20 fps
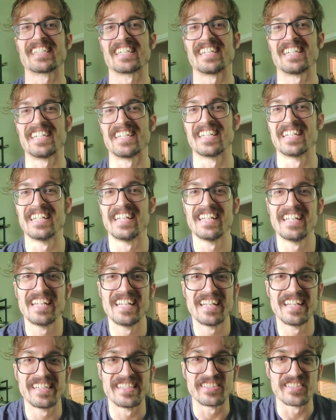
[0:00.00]
guy,
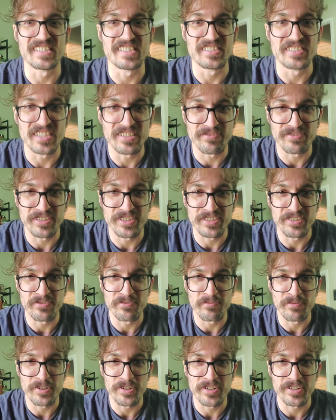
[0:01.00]
it's definitely gonna
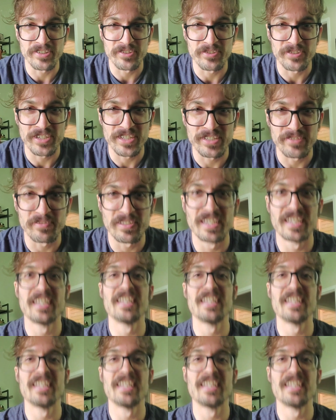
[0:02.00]
work, right?